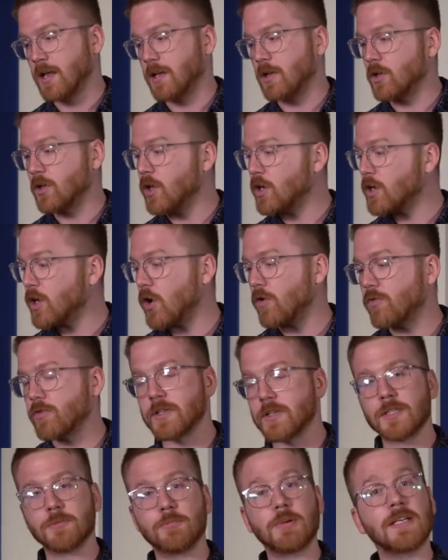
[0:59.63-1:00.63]
look over
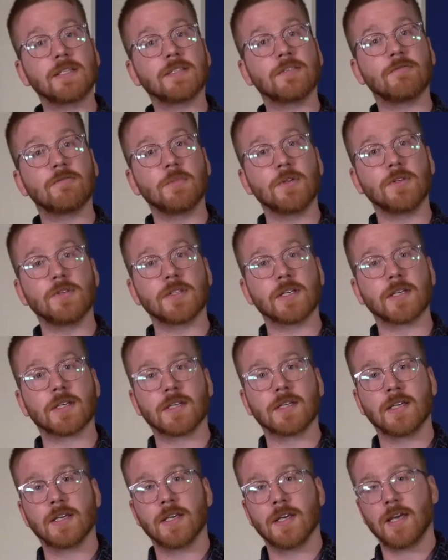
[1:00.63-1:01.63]
this piece of music,
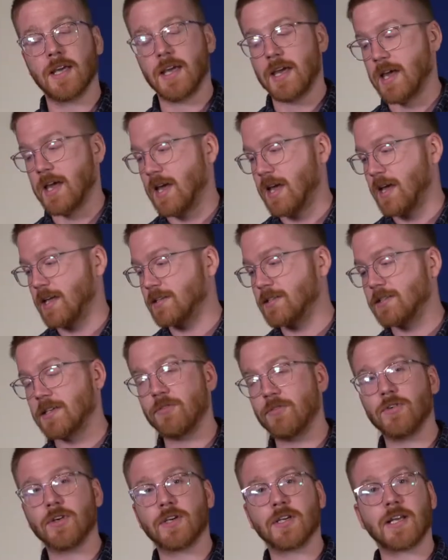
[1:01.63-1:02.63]
and see
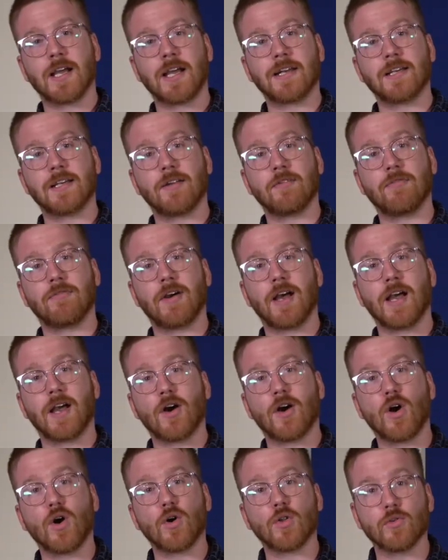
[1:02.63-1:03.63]
if you can identify
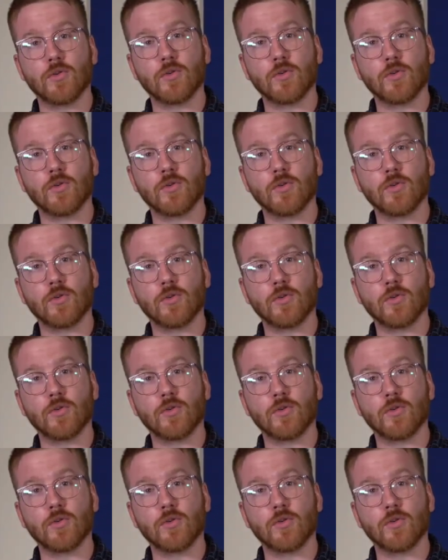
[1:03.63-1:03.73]
all the